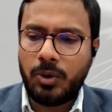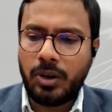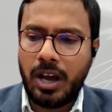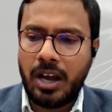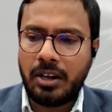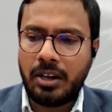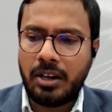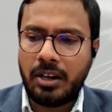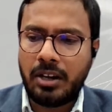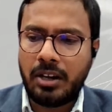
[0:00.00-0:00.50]
I would
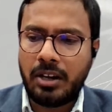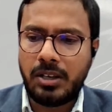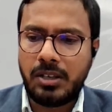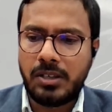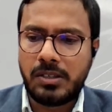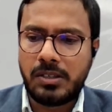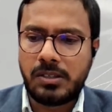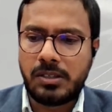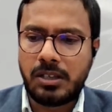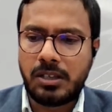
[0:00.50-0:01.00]
add here
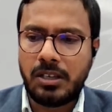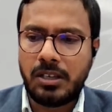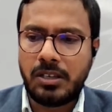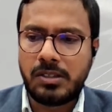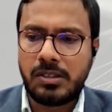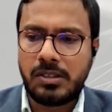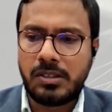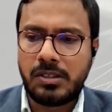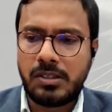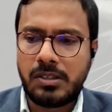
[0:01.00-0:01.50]
is
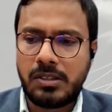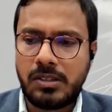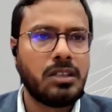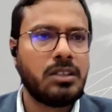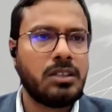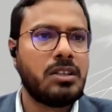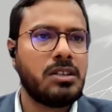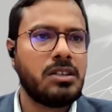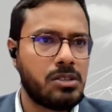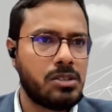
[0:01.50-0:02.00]

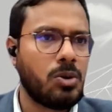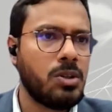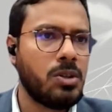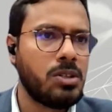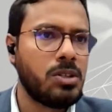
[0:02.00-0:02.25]
this is